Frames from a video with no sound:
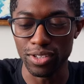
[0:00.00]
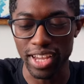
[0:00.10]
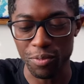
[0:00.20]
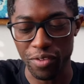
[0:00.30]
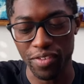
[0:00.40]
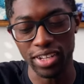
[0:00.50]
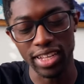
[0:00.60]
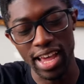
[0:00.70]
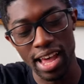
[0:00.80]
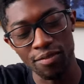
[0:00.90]
And we finally
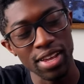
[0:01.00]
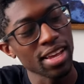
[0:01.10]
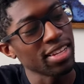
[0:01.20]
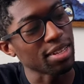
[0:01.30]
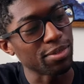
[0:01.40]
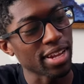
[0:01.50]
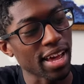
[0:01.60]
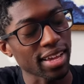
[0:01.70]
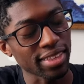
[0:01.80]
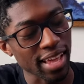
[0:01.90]
have some
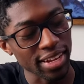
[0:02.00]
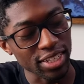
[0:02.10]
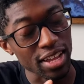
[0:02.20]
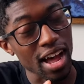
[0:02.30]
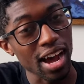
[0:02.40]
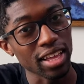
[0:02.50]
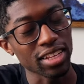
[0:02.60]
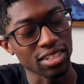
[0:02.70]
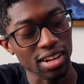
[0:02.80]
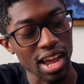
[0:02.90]
tech that is highly
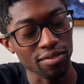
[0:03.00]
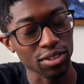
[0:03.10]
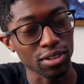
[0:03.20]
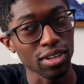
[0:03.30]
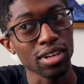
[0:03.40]
sought after,